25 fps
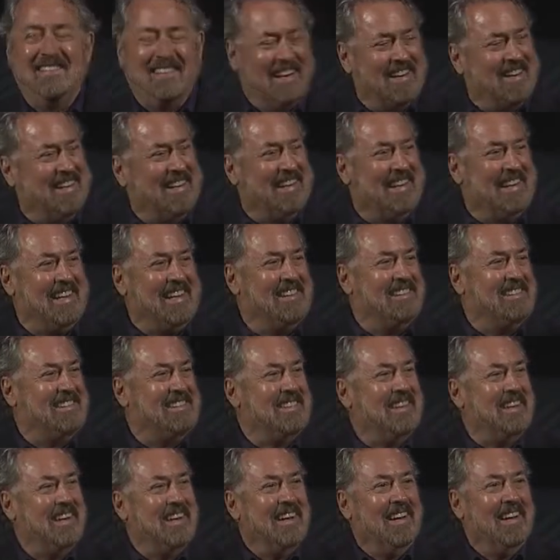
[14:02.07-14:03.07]
and I think he is.
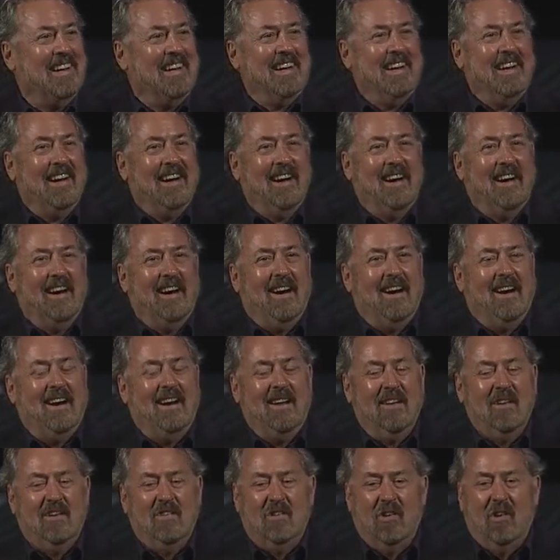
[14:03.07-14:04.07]

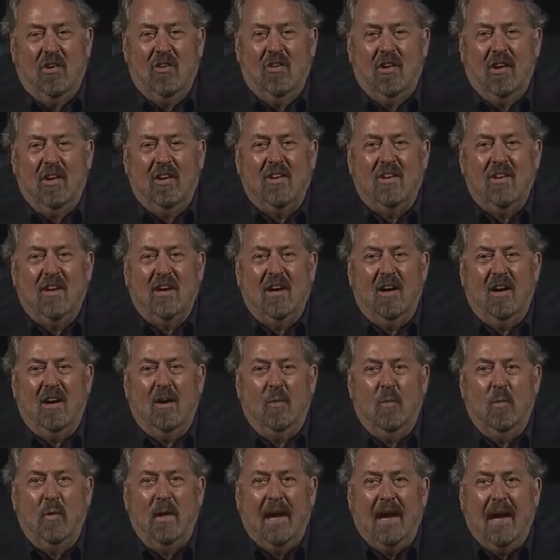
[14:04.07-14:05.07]
So that
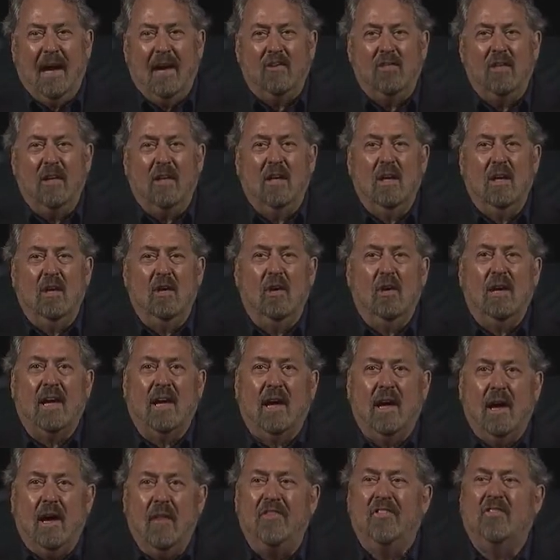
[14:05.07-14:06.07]
we actually can look at
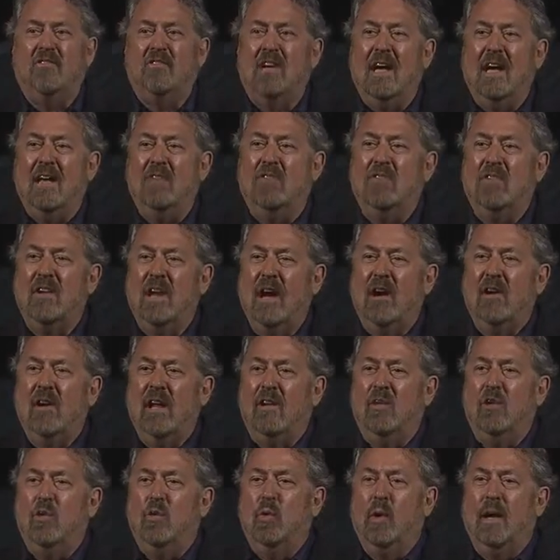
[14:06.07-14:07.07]
health states now in a
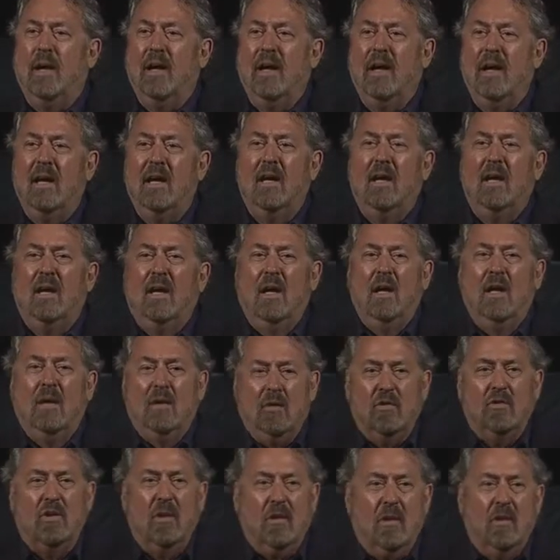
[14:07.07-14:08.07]
new way
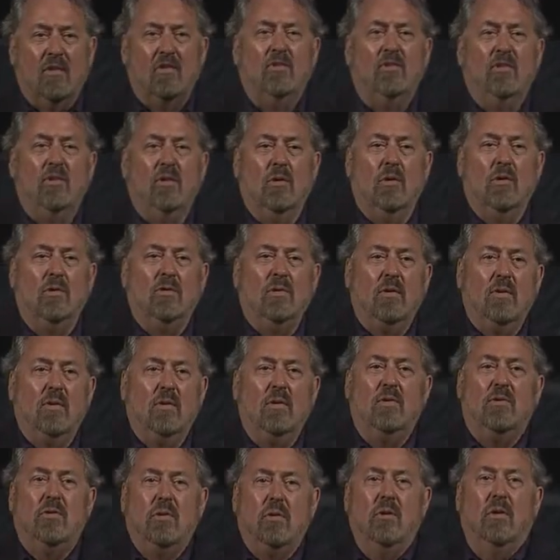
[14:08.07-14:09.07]
using this new
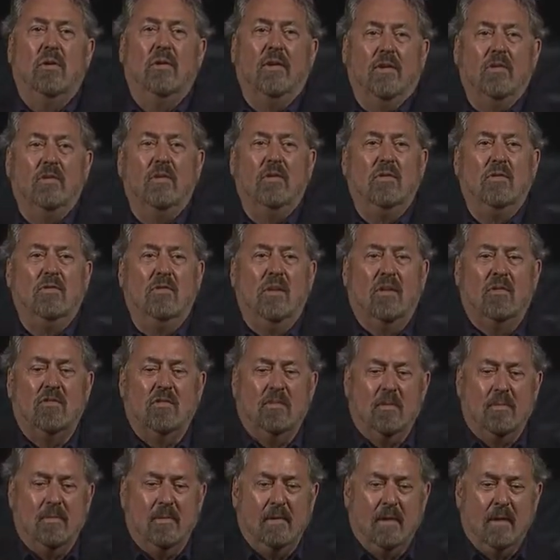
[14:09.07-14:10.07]
tool, this new
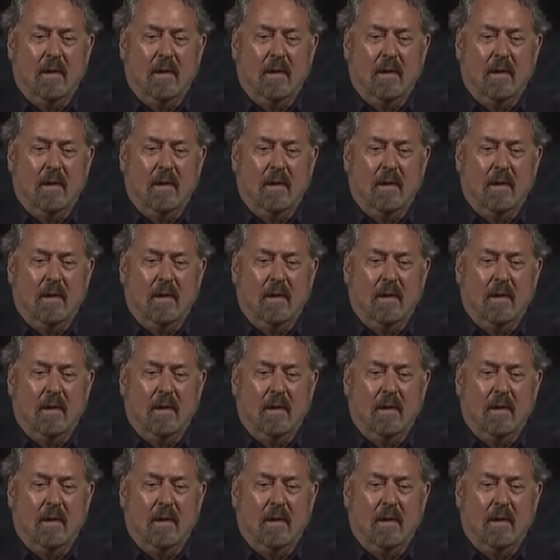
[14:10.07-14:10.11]
system.